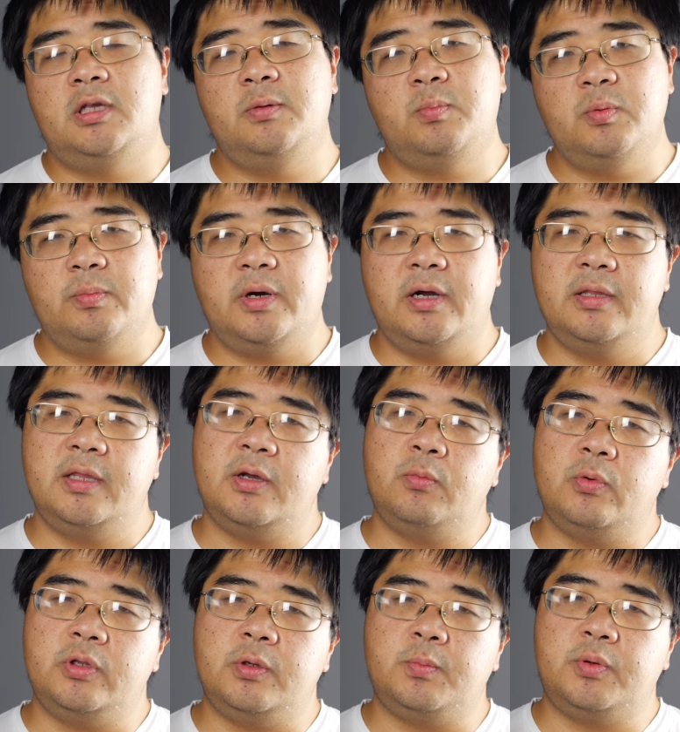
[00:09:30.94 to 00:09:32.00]
Keep in mind
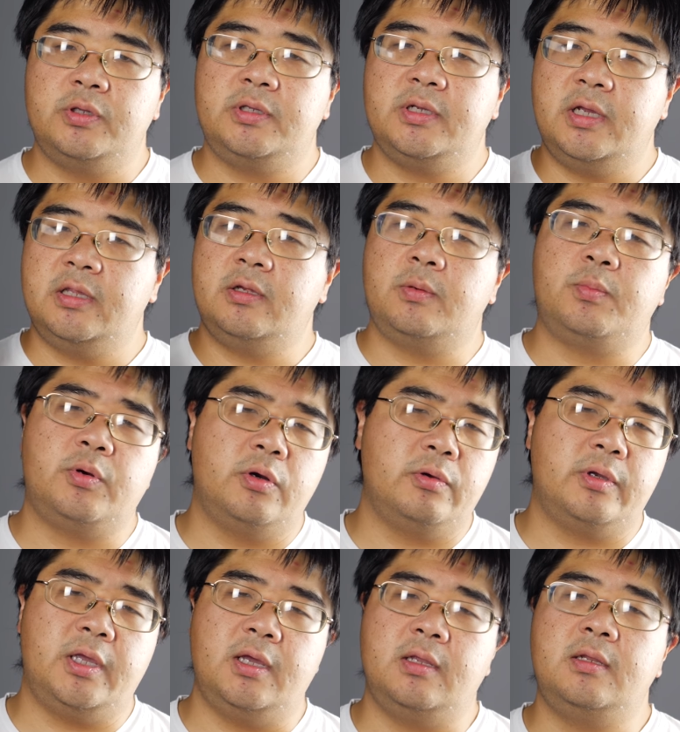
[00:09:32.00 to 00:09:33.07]
that when you put together a pro
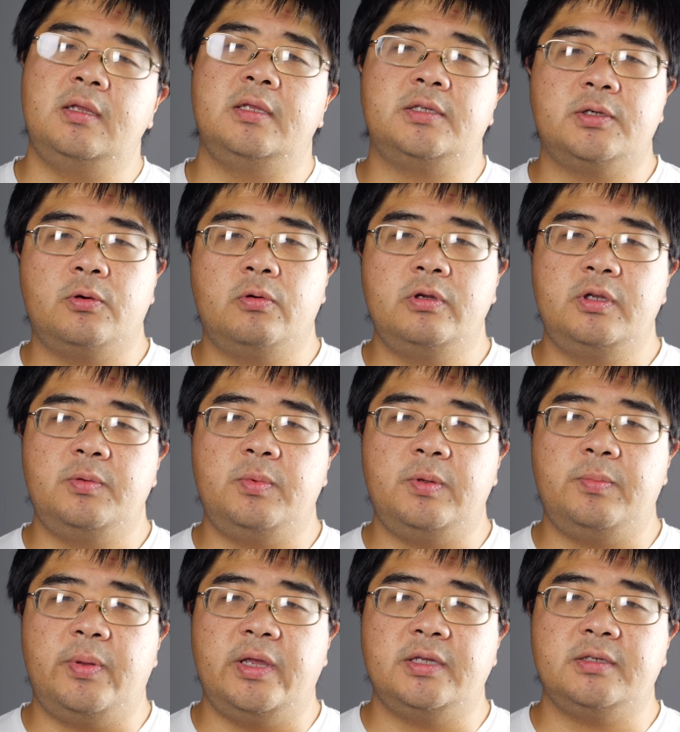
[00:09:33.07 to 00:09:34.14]
kit, it's going to
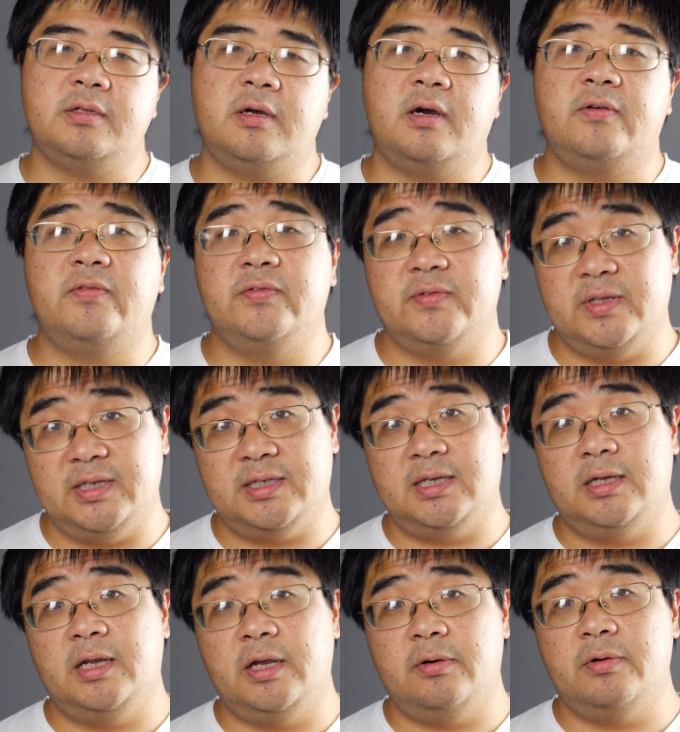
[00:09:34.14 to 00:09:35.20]
be based off of the
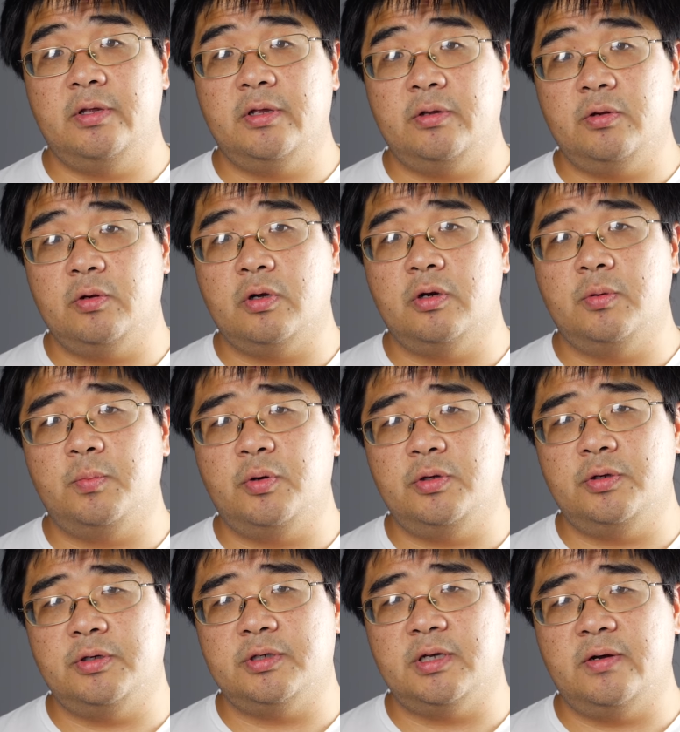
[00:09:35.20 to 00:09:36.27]
scenario you're going to
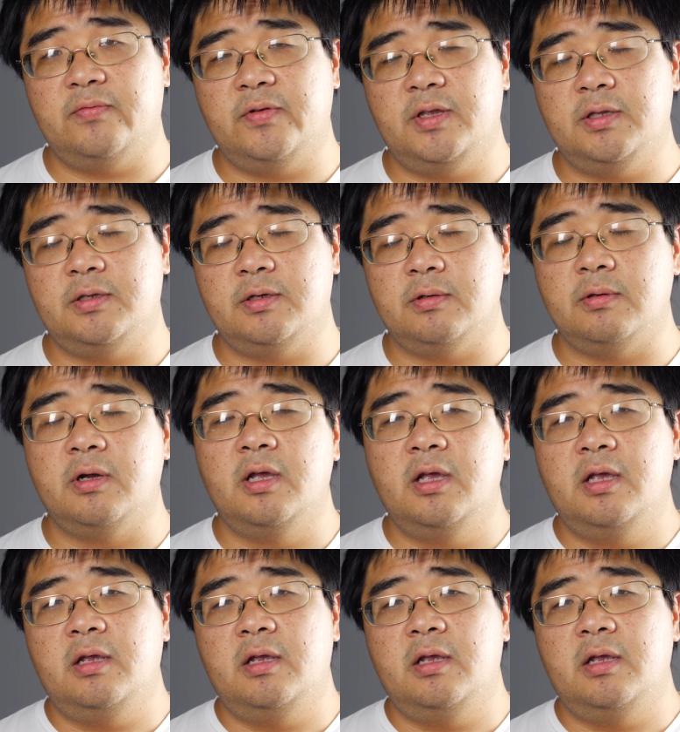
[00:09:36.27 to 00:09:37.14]
put yourself into.